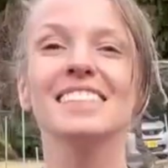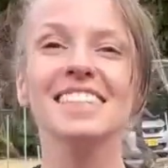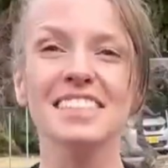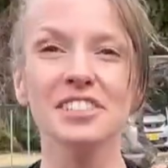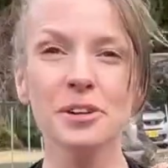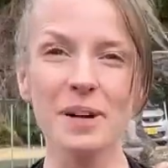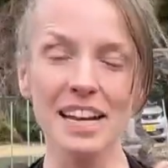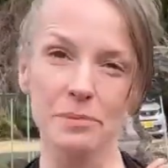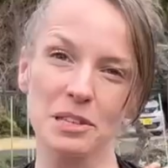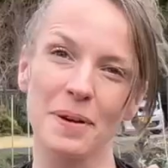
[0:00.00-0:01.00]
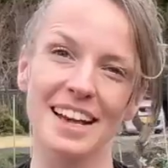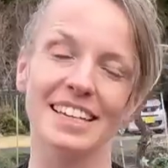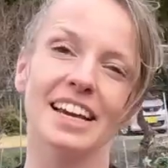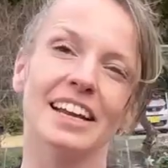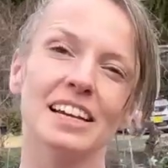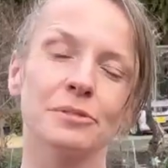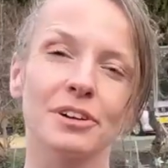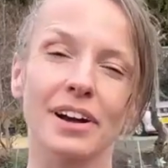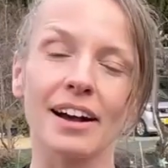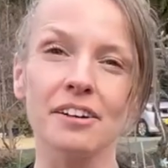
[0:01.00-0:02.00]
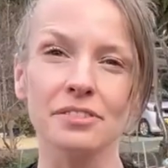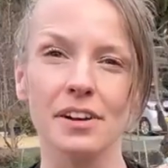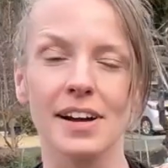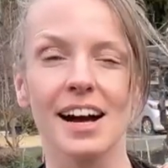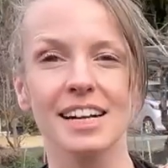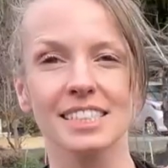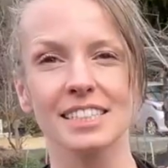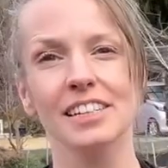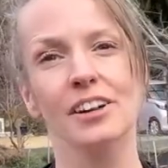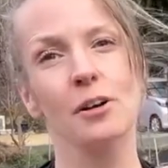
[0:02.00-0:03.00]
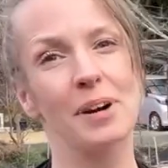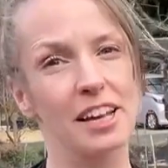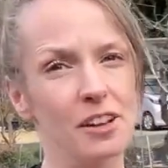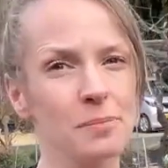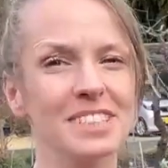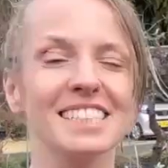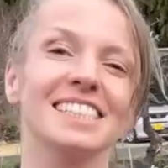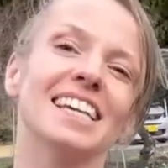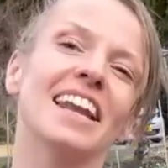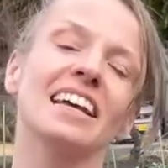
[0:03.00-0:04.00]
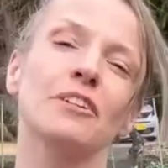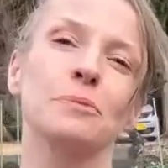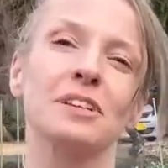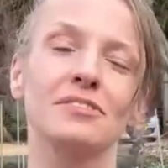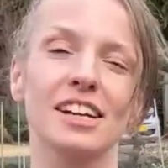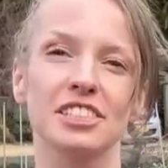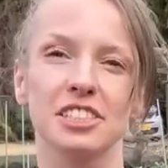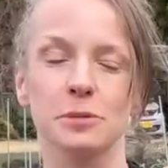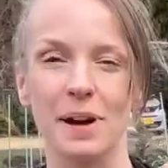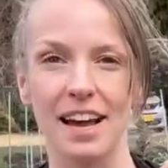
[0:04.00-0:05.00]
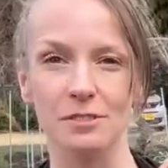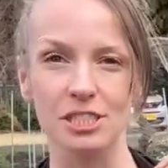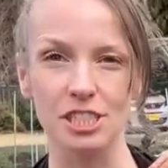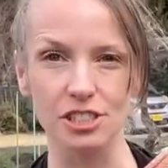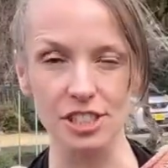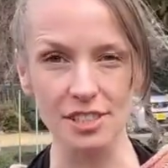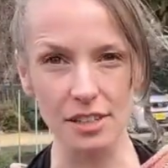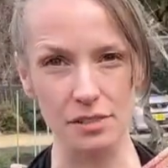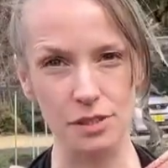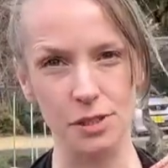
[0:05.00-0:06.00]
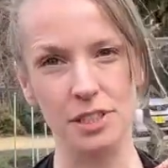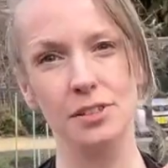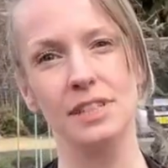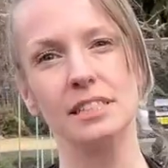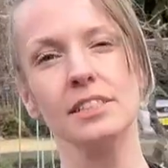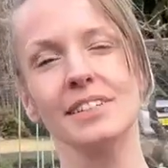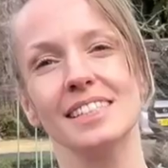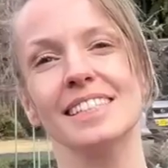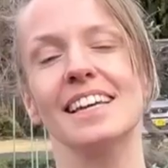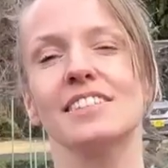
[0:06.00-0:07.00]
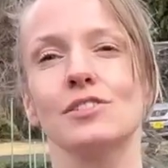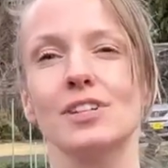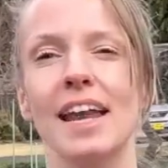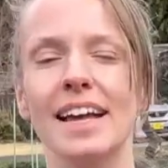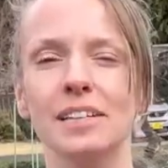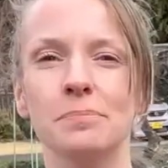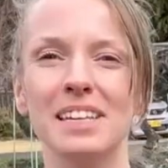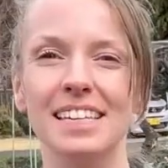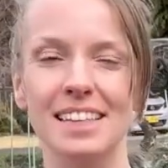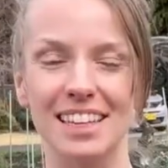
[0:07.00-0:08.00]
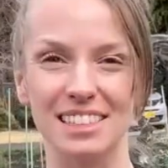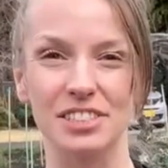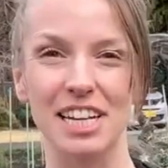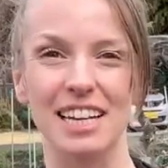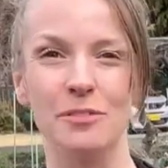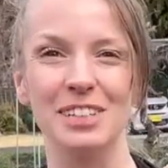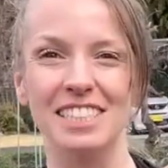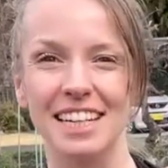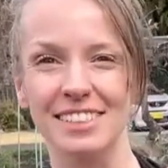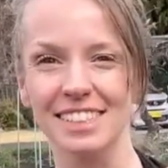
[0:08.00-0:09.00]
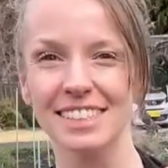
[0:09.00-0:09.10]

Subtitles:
that doesn't know, my name is Peggy and I am growing a cut flower garden here on my allotment in Kanagawa Prefecture, Japan, which is just south of Tokyo in USDA Zone 9B. Thanks for checking out my channel.